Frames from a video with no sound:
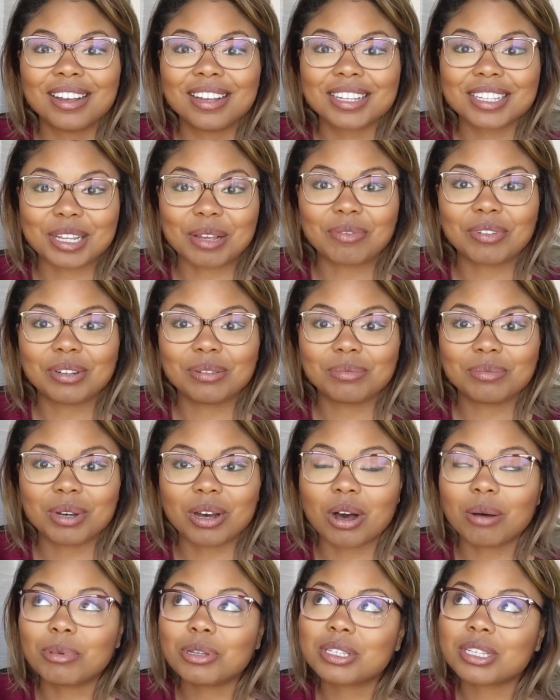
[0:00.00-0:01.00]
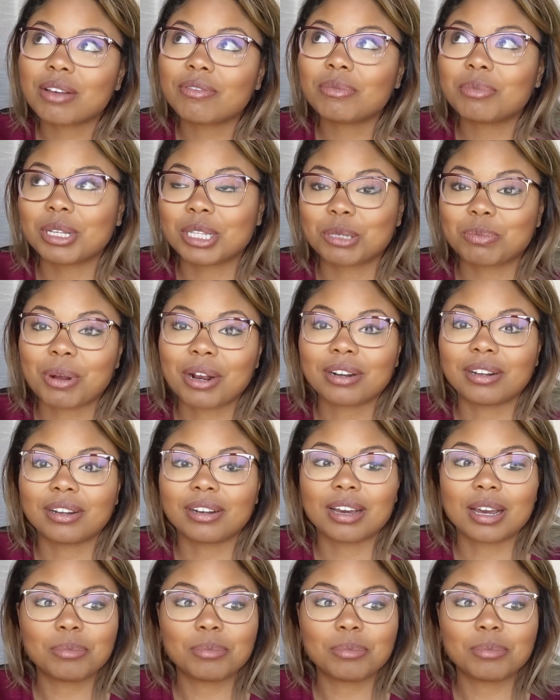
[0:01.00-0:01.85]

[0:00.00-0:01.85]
seven, almost seven months pregnant.